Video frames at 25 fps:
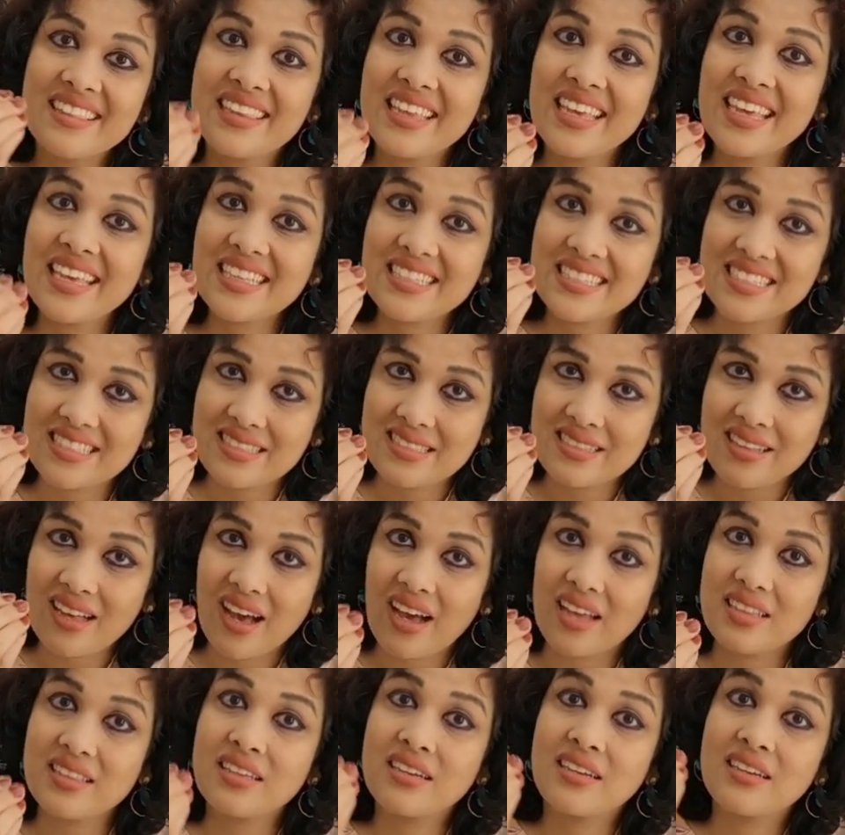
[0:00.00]
These
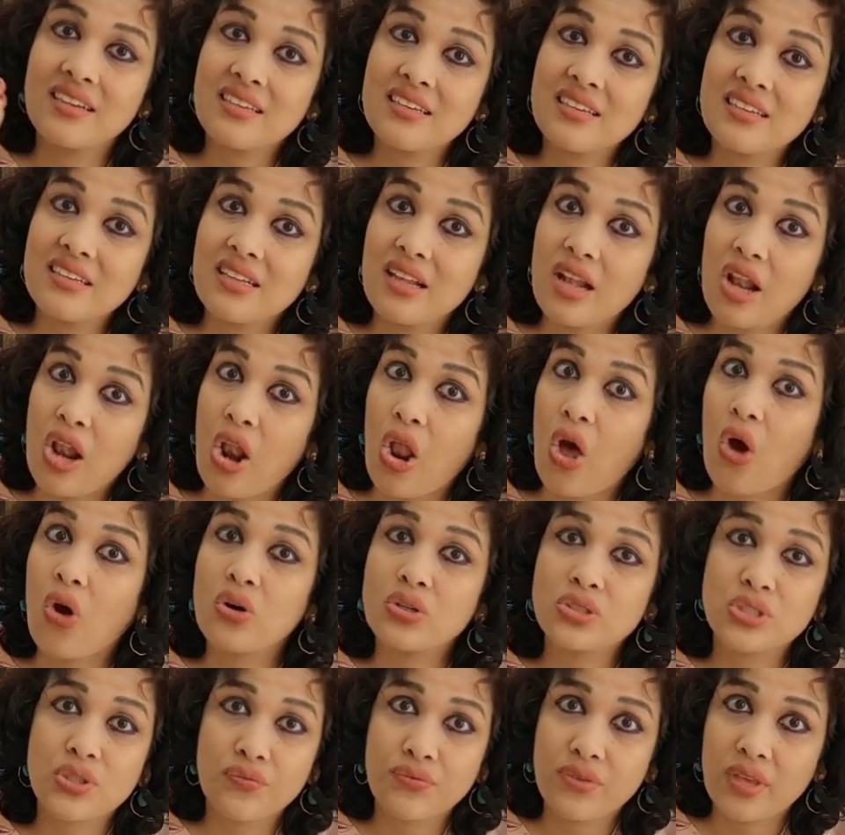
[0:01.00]
are the
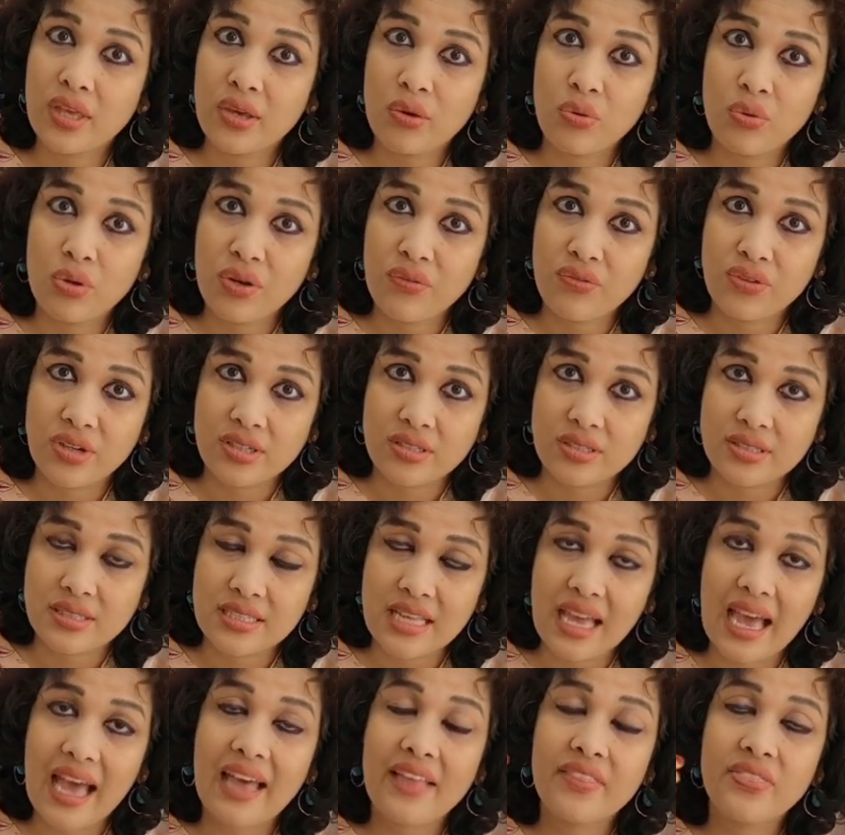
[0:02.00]
laws of the
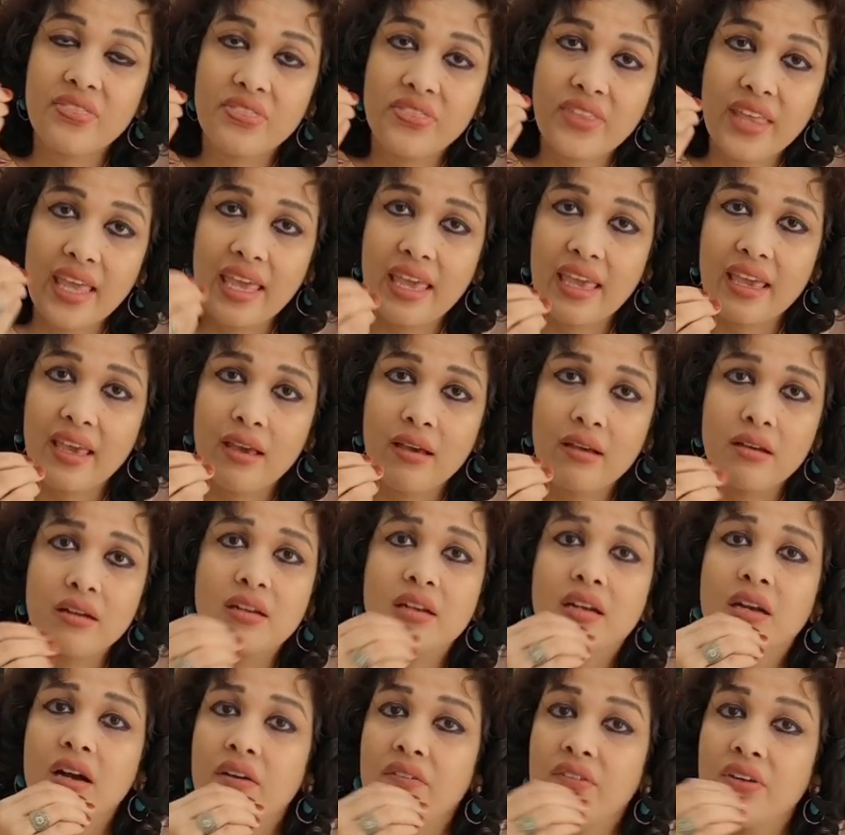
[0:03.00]
universe, and they
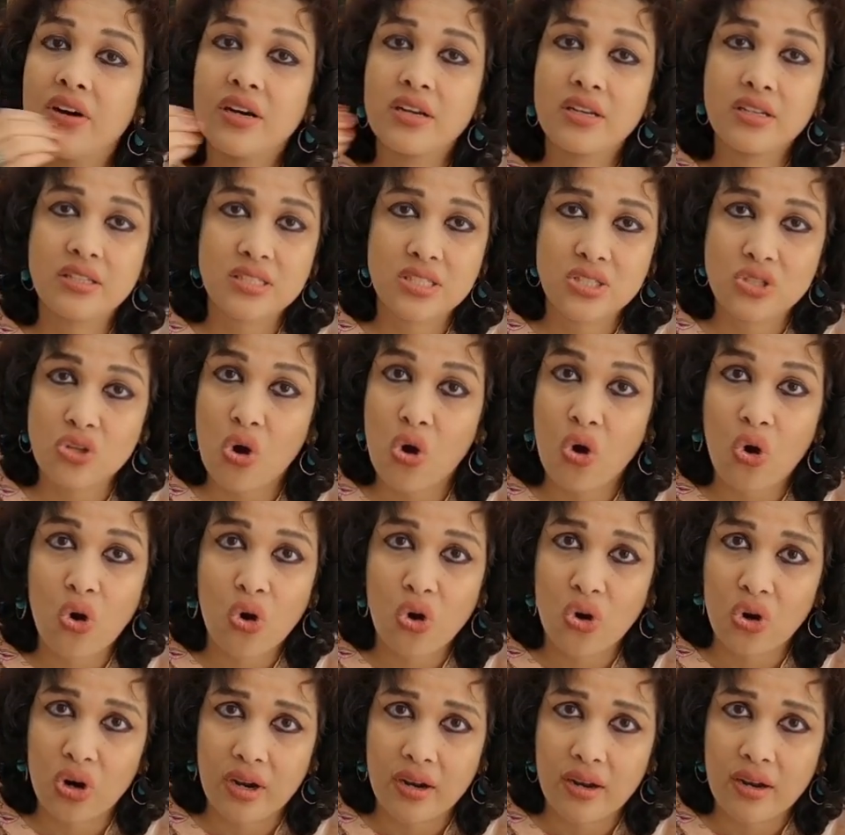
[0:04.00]
govern us
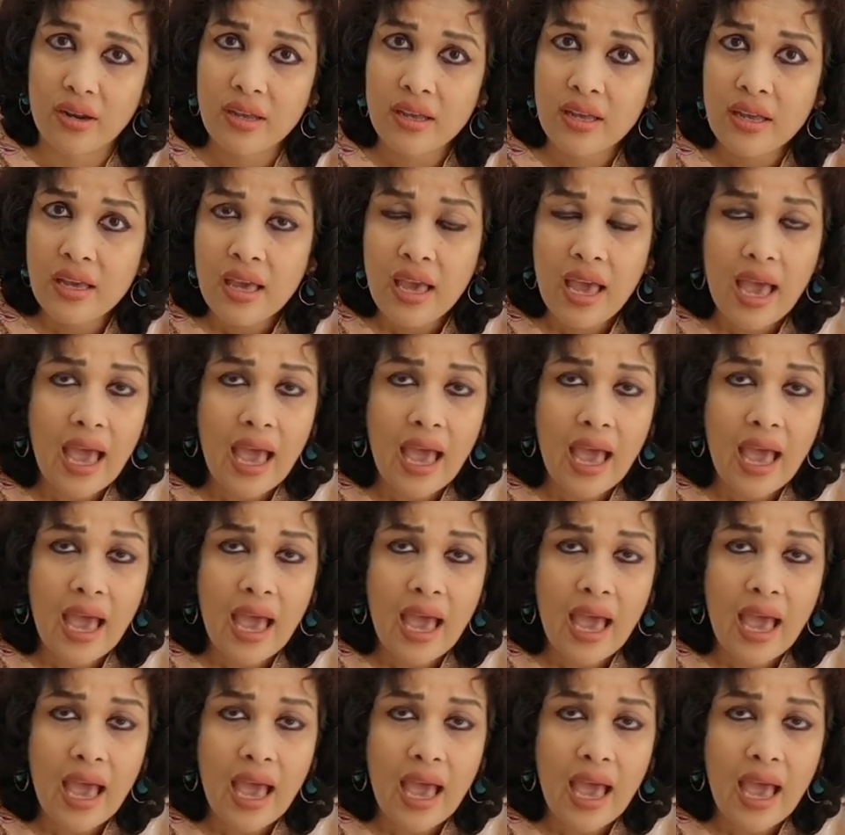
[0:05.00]
all.